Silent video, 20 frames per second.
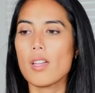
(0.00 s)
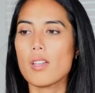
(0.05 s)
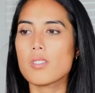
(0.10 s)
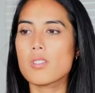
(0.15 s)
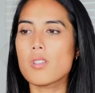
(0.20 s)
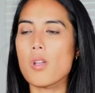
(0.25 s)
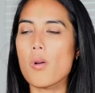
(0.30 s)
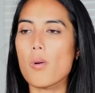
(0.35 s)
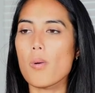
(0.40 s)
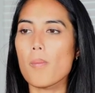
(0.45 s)

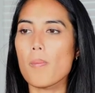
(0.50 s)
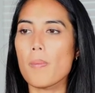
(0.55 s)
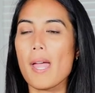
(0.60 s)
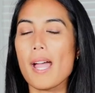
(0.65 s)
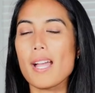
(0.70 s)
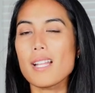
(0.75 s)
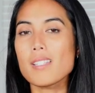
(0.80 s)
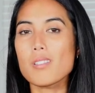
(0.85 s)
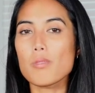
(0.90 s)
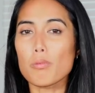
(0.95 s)
So
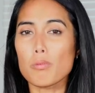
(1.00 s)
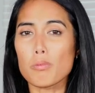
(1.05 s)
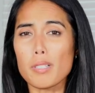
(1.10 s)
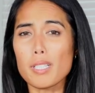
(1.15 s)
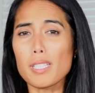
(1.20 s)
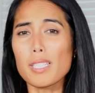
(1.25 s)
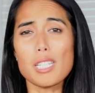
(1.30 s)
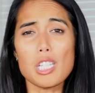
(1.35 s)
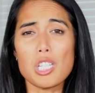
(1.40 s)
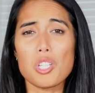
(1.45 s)
that's
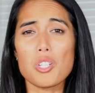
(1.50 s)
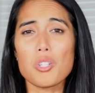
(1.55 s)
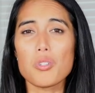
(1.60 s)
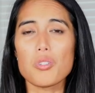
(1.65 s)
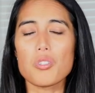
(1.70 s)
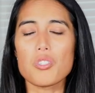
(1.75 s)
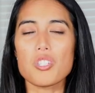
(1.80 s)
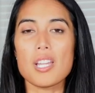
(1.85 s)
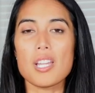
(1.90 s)
really huge